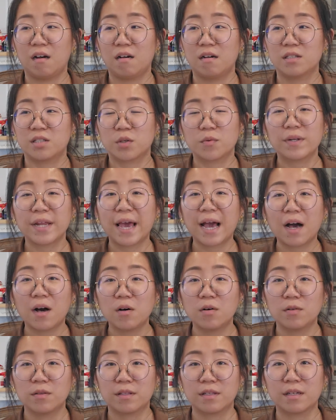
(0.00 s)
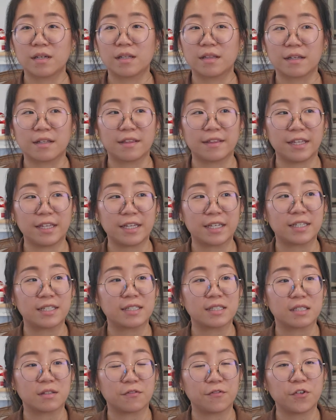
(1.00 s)
so now the thing
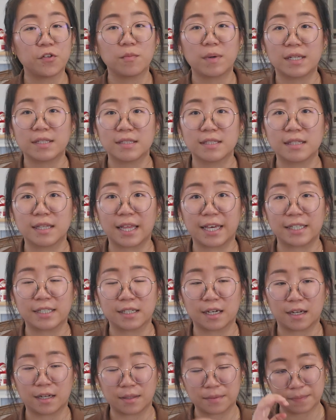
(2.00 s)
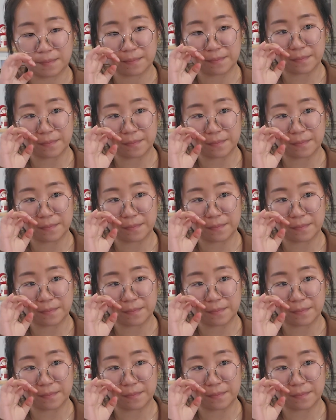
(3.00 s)
is, a few months later,